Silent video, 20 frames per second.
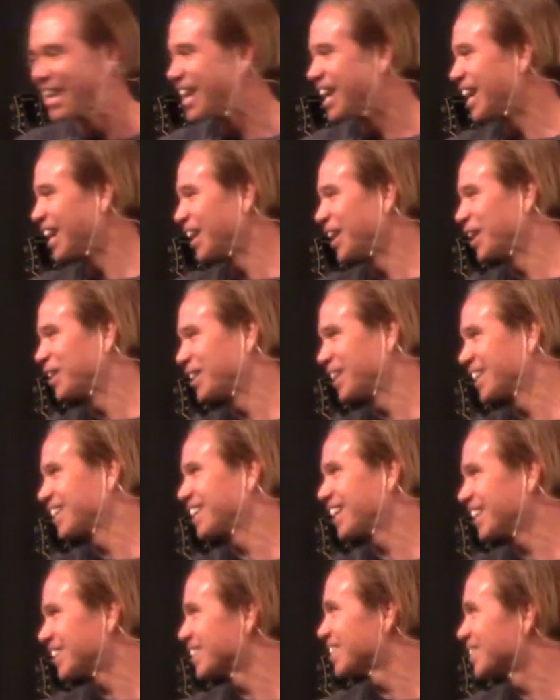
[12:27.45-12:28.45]
I, I
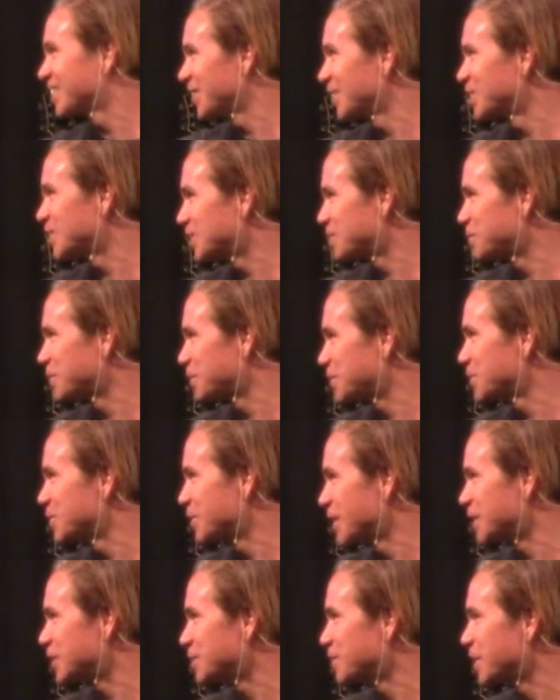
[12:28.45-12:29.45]
got the closest person
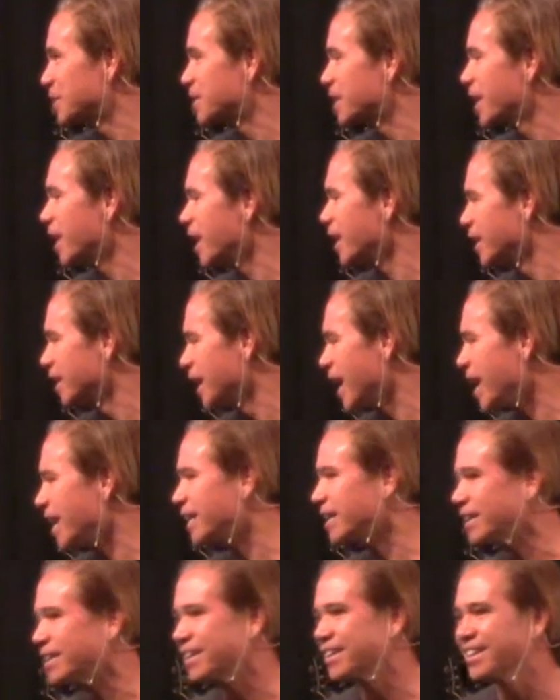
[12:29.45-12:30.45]
next to me. I said, hey,
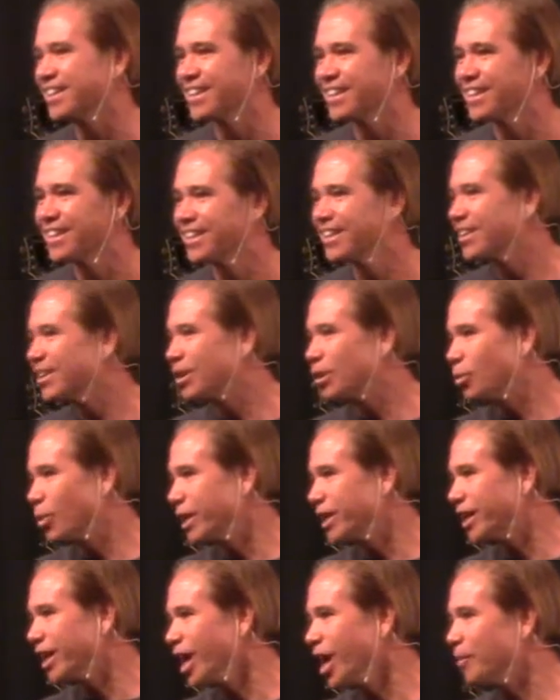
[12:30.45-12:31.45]
hey,
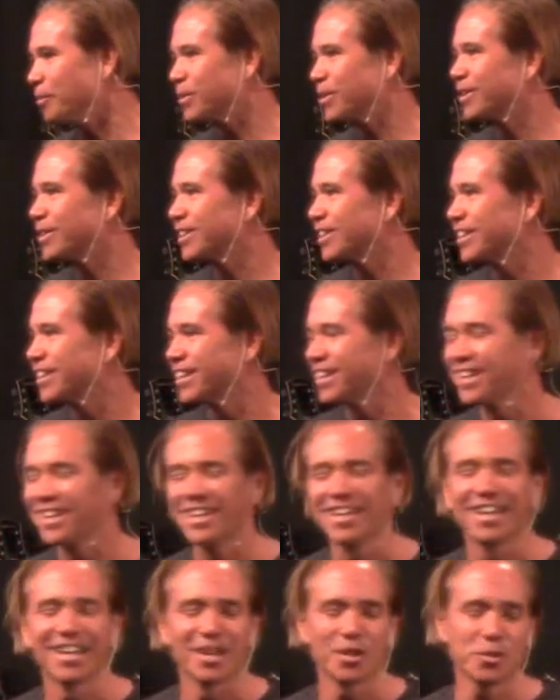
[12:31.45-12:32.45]
wake up.
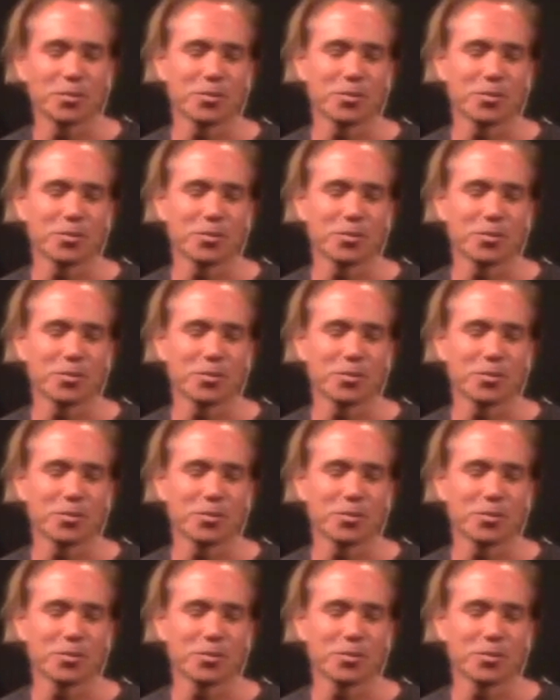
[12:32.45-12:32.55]
And the